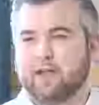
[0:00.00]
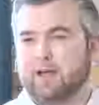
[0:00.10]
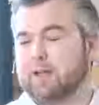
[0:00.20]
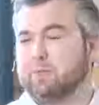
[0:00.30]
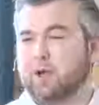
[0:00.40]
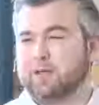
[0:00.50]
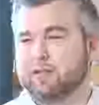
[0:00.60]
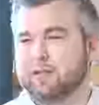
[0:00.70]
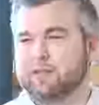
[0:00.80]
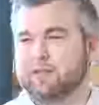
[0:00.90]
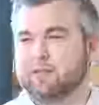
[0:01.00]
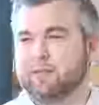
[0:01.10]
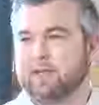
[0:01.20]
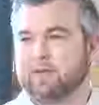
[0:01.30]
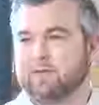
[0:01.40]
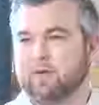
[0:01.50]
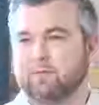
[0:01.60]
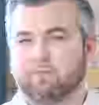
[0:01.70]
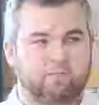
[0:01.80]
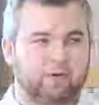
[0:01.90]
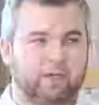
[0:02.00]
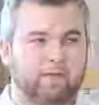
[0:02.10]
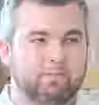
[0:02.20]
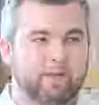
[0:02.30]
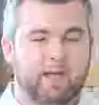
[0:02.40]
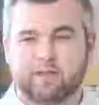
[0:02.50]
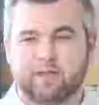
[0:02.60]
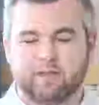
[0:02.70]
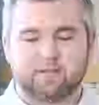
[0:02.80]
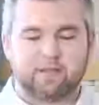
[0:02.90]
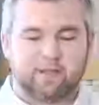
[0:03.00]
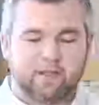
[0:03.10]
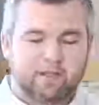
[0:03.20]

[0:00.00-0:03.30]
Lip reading: and then monetize that space from running AdSense.